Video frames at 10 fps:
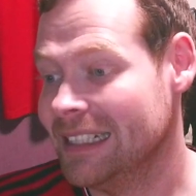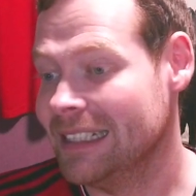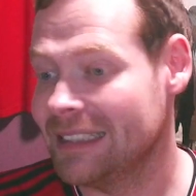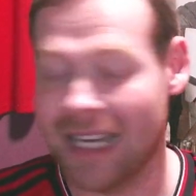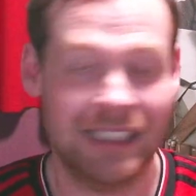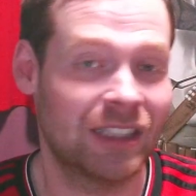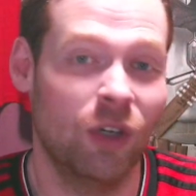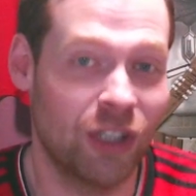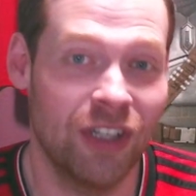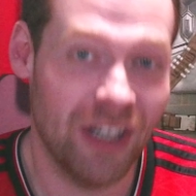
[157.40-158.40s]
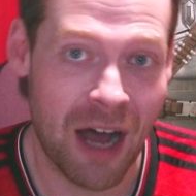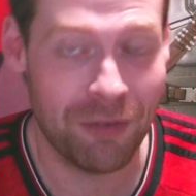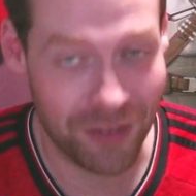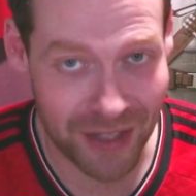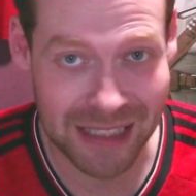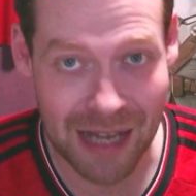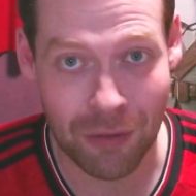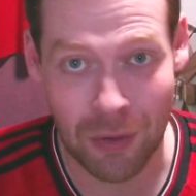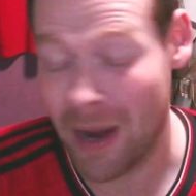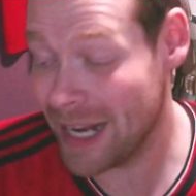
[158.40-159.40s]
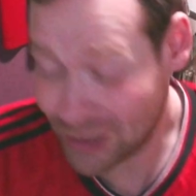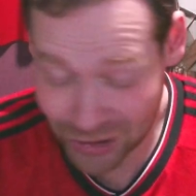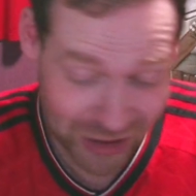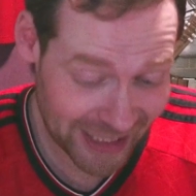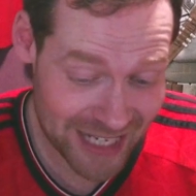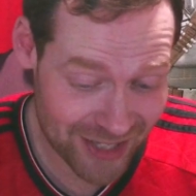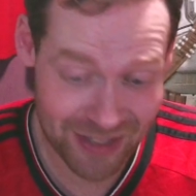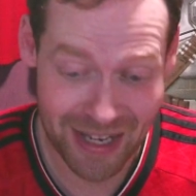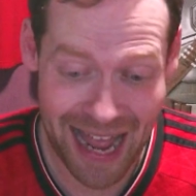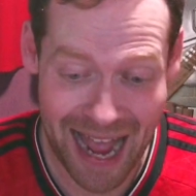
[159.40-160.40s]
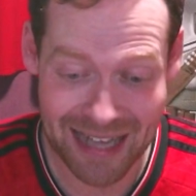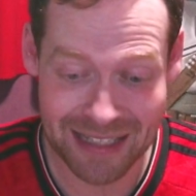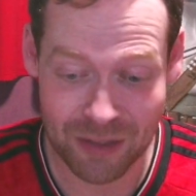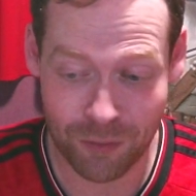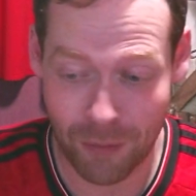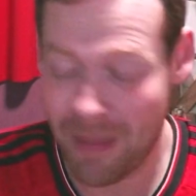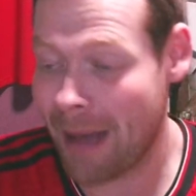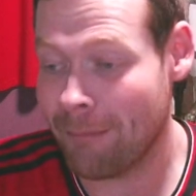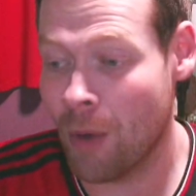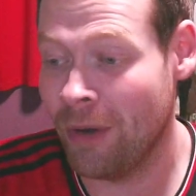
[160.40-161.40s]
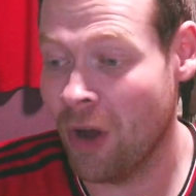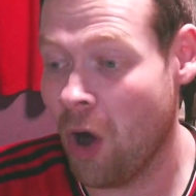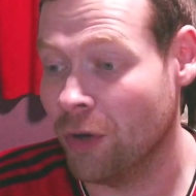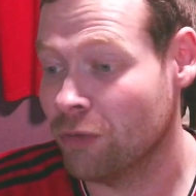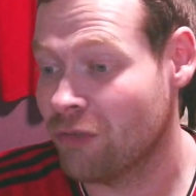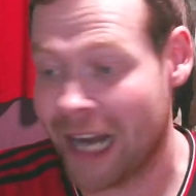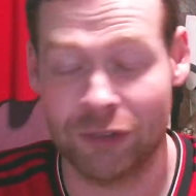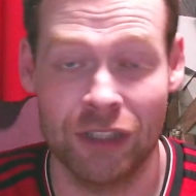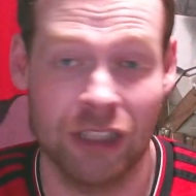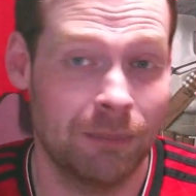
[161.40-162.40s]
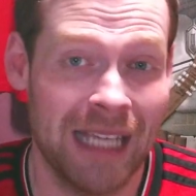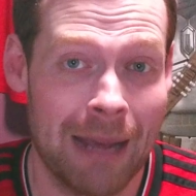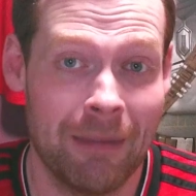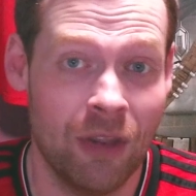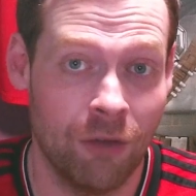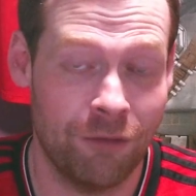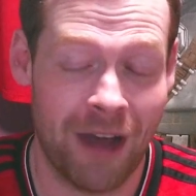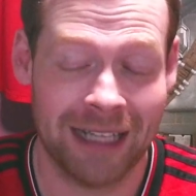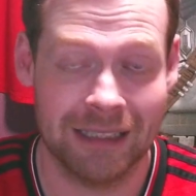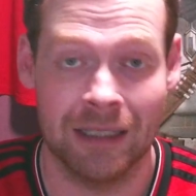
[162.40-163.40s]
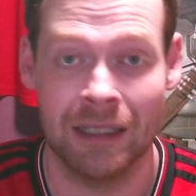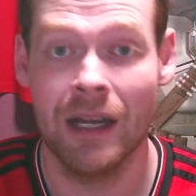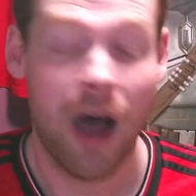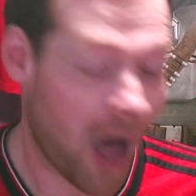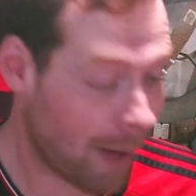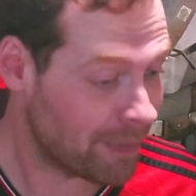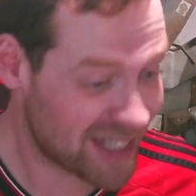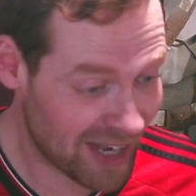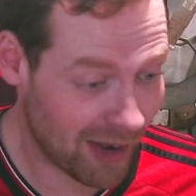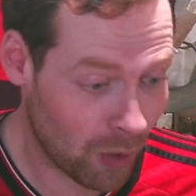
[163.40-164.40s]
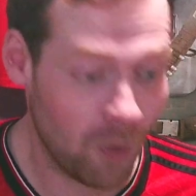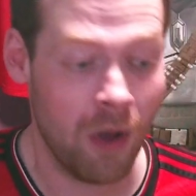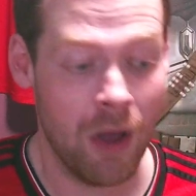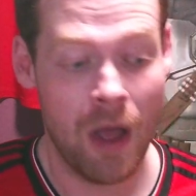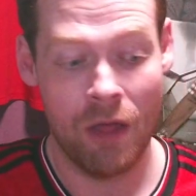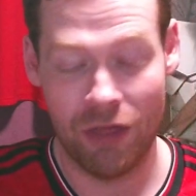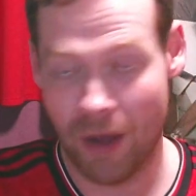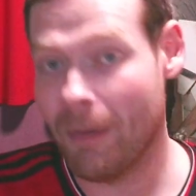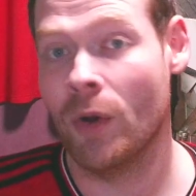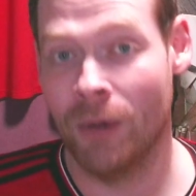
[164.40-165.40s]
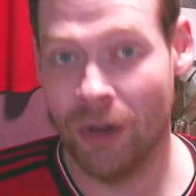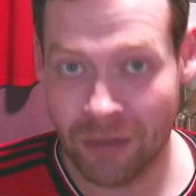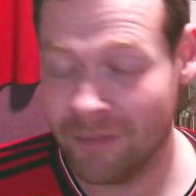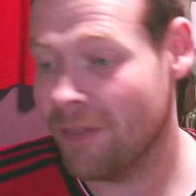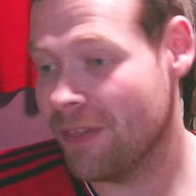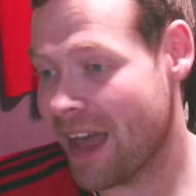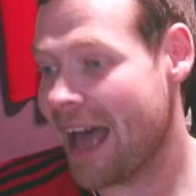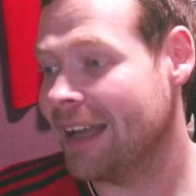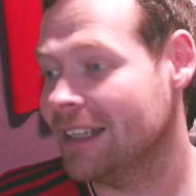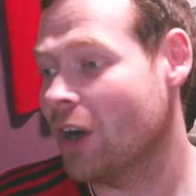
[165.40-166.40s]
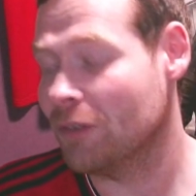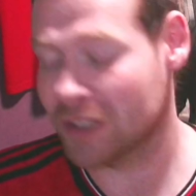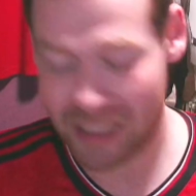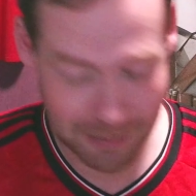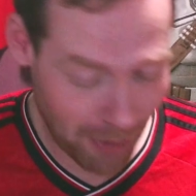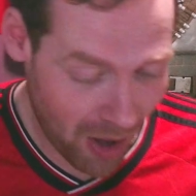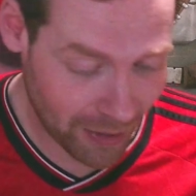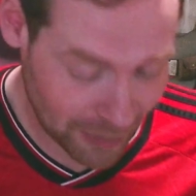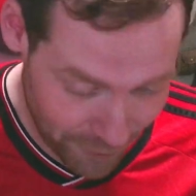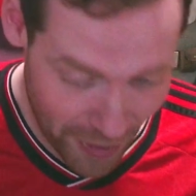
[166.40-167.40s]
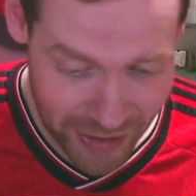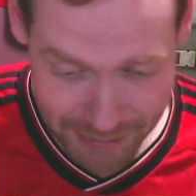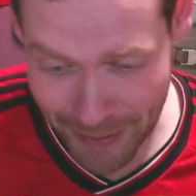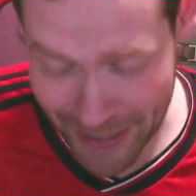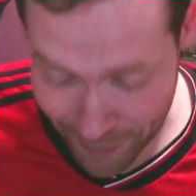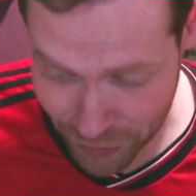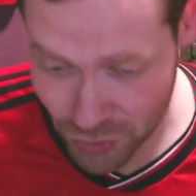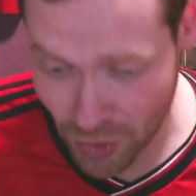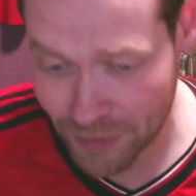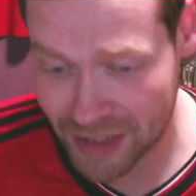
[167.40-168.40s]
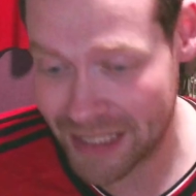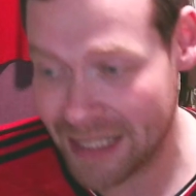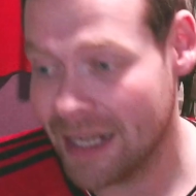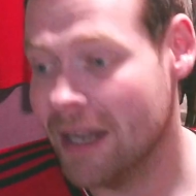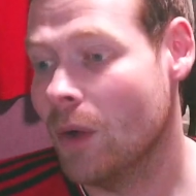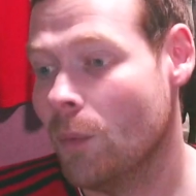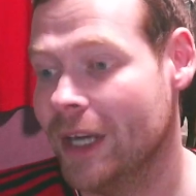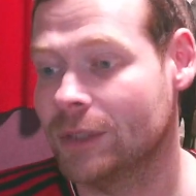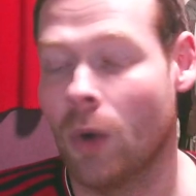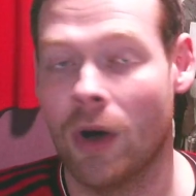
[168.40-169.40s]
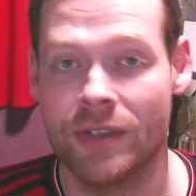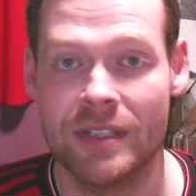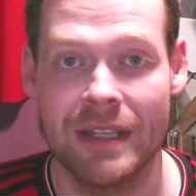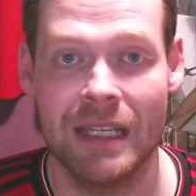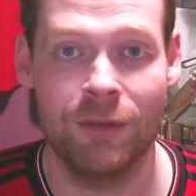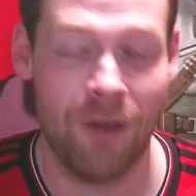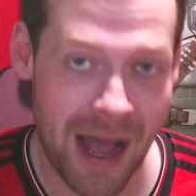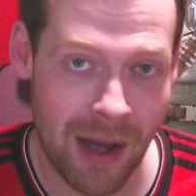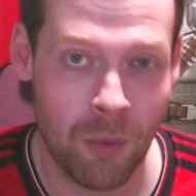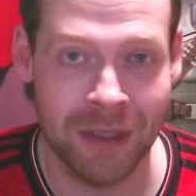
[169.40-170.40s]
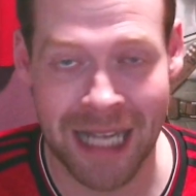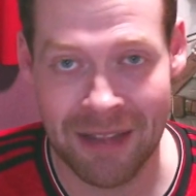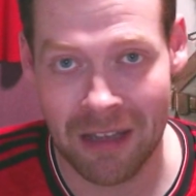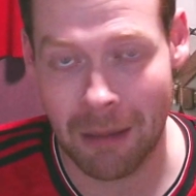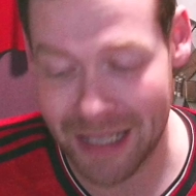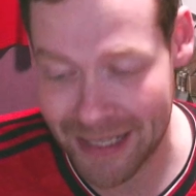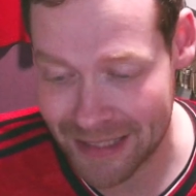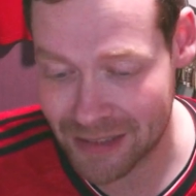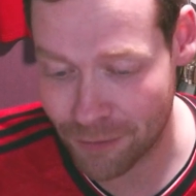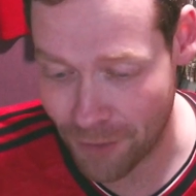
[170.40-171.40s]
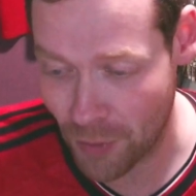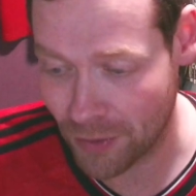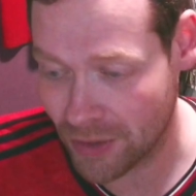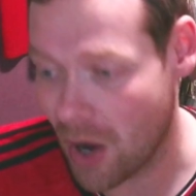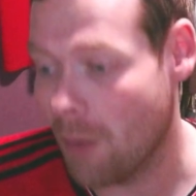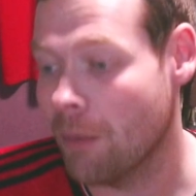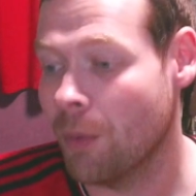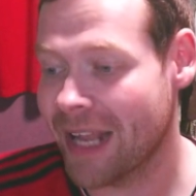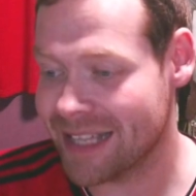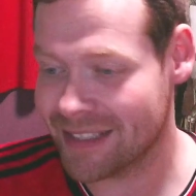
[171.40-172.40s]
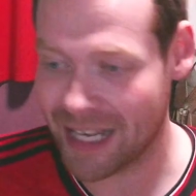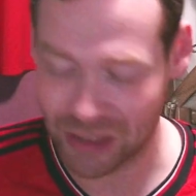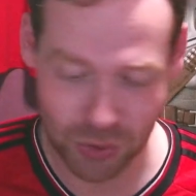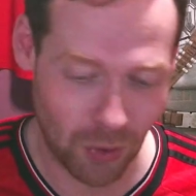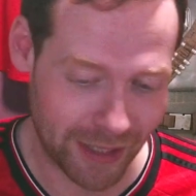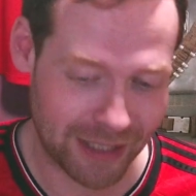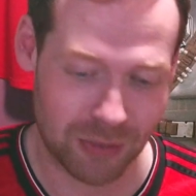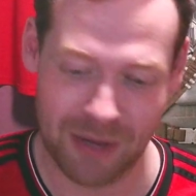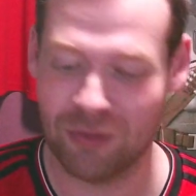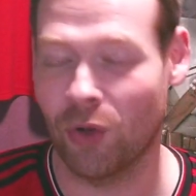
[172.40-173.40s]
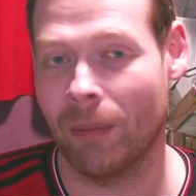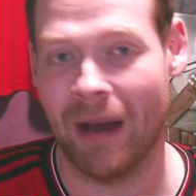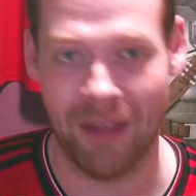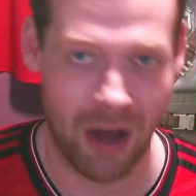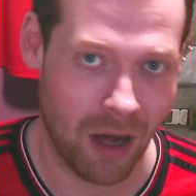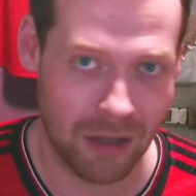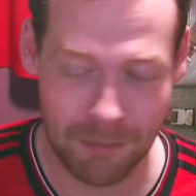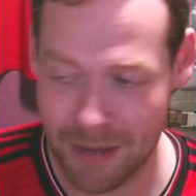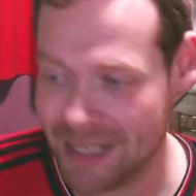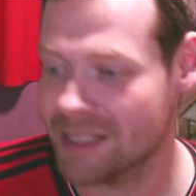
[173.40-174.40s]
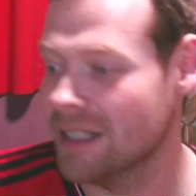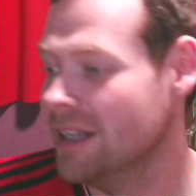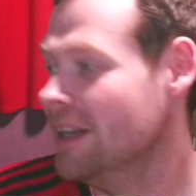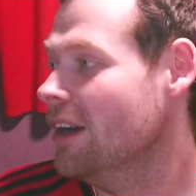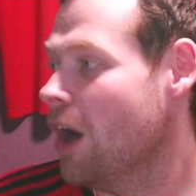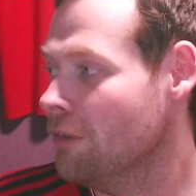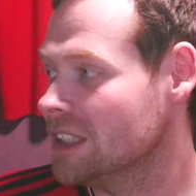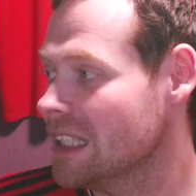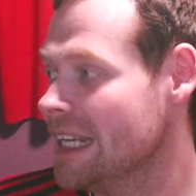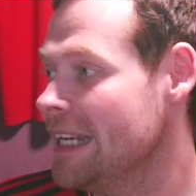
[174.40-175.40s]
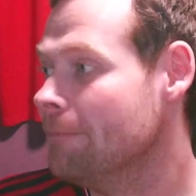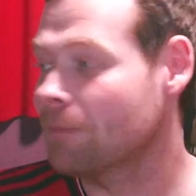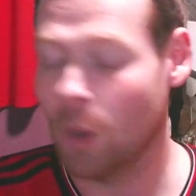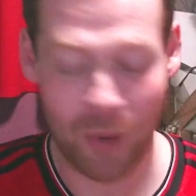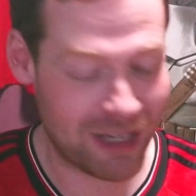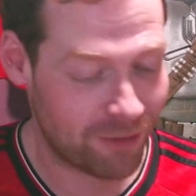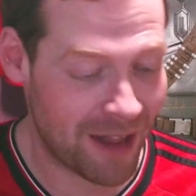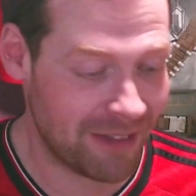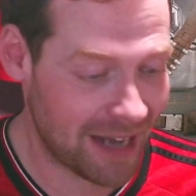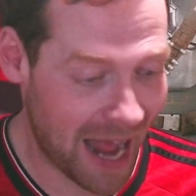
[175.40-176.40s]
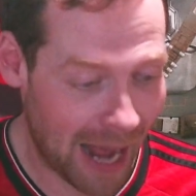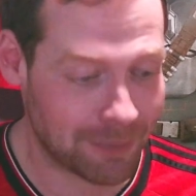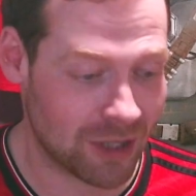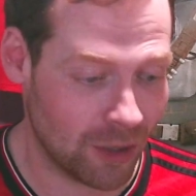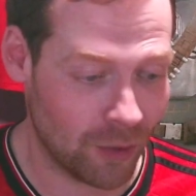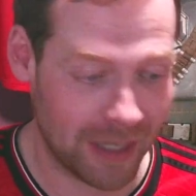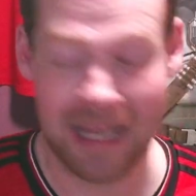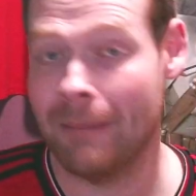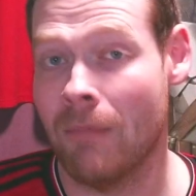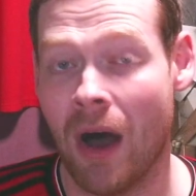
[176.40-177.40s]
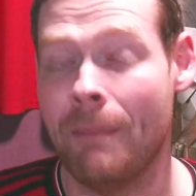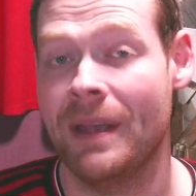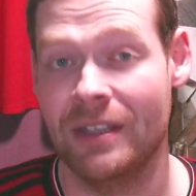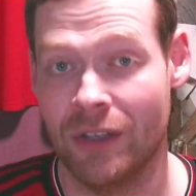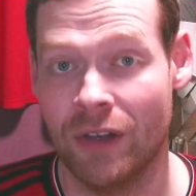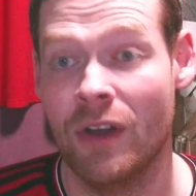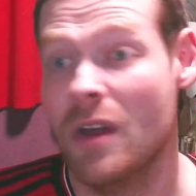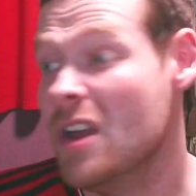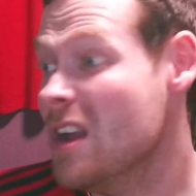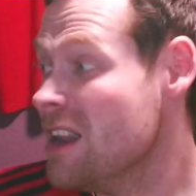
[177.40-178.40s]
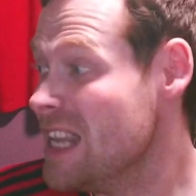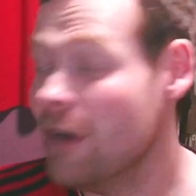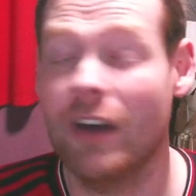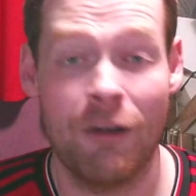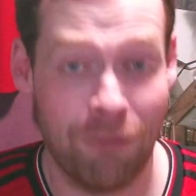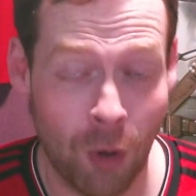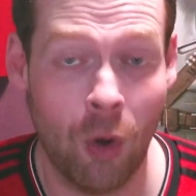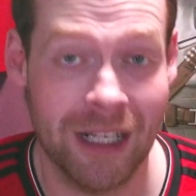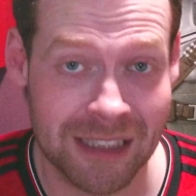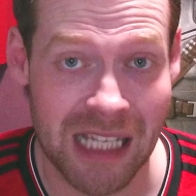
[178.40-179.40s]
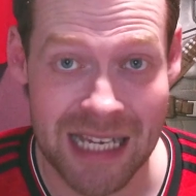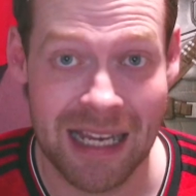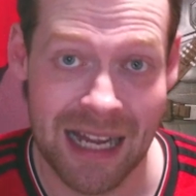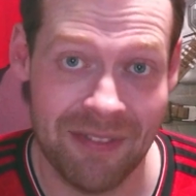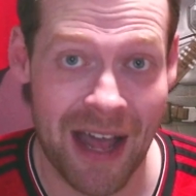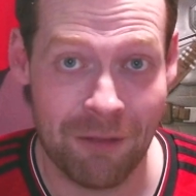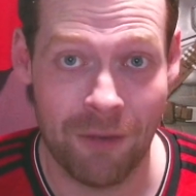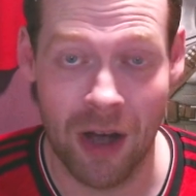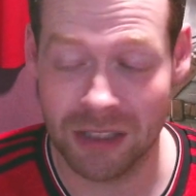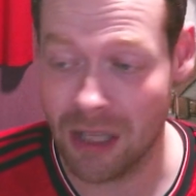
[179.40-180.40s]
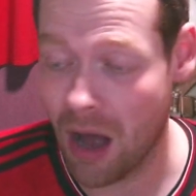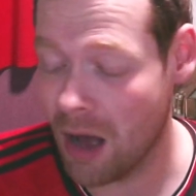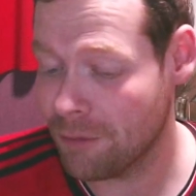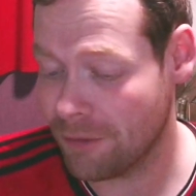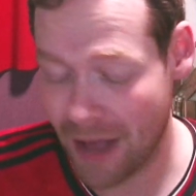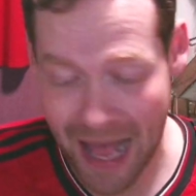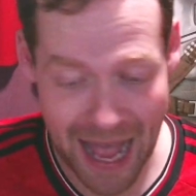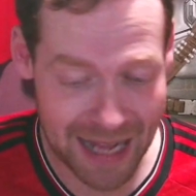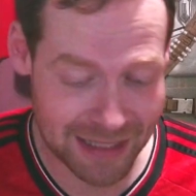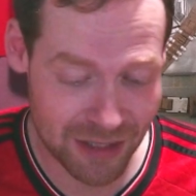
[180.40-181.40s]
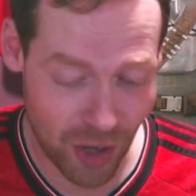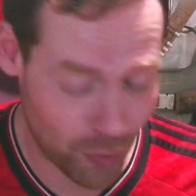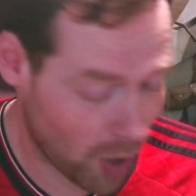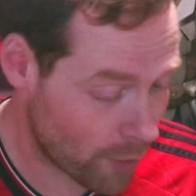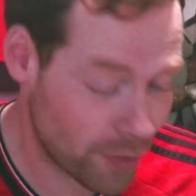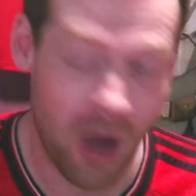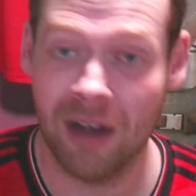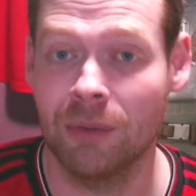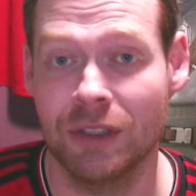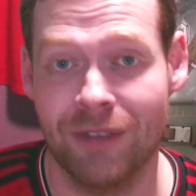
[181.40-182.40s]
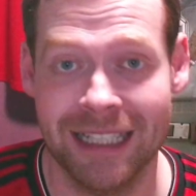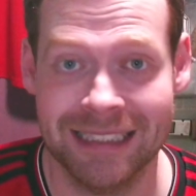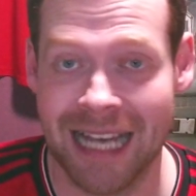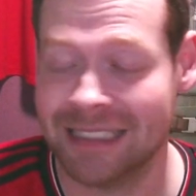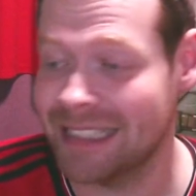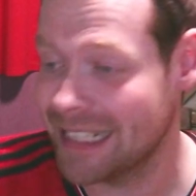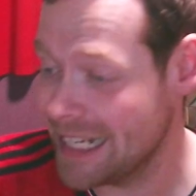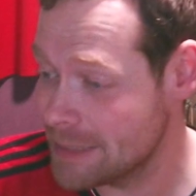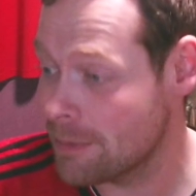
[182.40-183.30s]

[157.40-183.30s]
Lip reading: that's not good enough at this level. It just isn't. And from that moment on, Rashford just became a non-factor. Up until the moment that obviously sparked the first bit of controversy, which was the foul, which ended up leading to the Foden goal. But we'll get to that shortly because we have to talk about the Haaland miss. Obviously, we defended absolutely, in my opinion, near enough flawlessly in that first half. And I thought Onana was fantastic. His